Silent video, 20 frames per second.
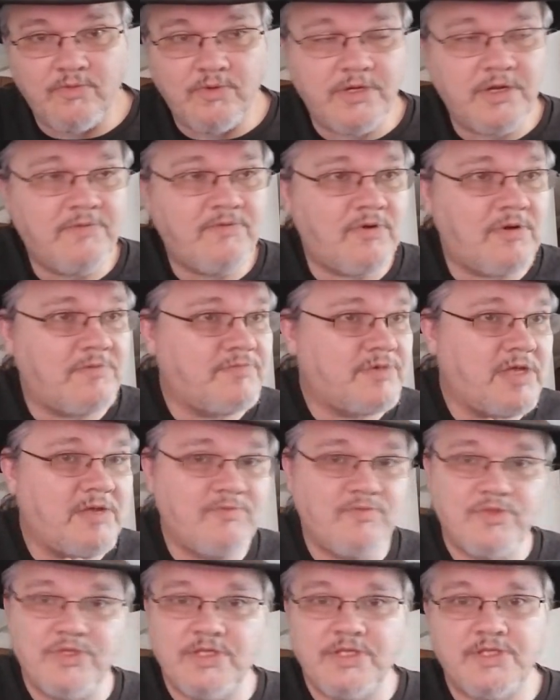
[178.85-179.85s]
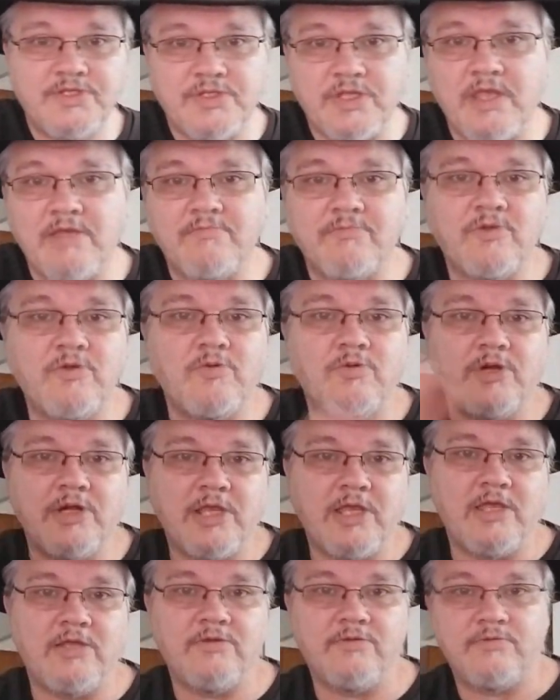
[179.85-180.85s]
Whenever I'm done with this, I'm going
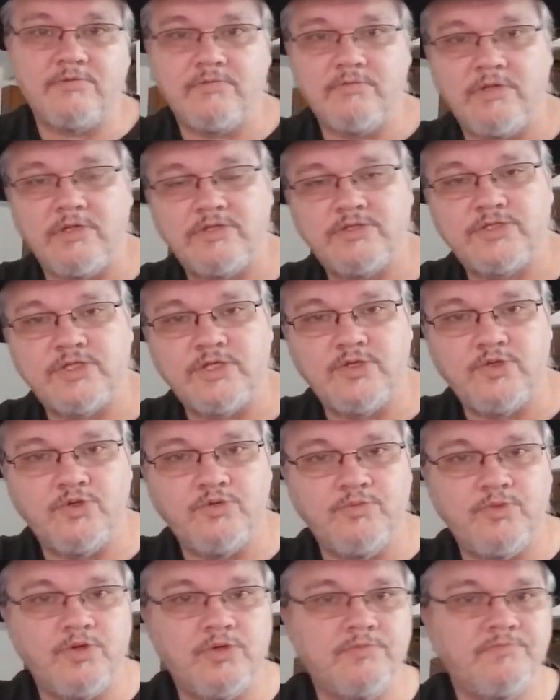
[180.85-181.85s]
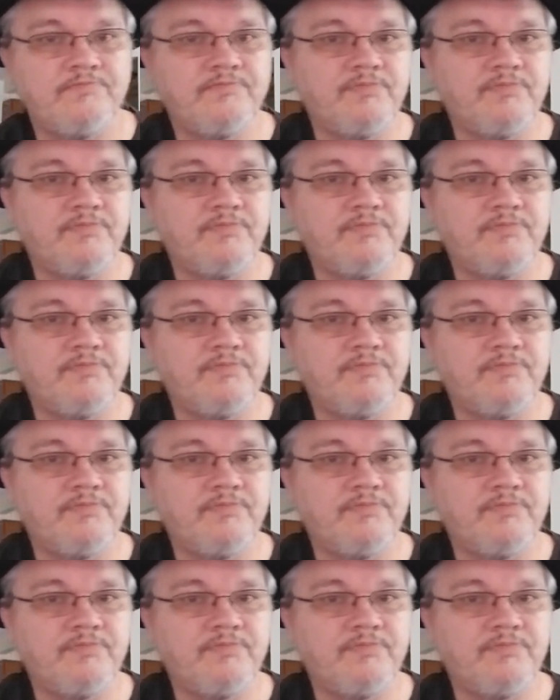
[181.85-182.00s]
out to Uber.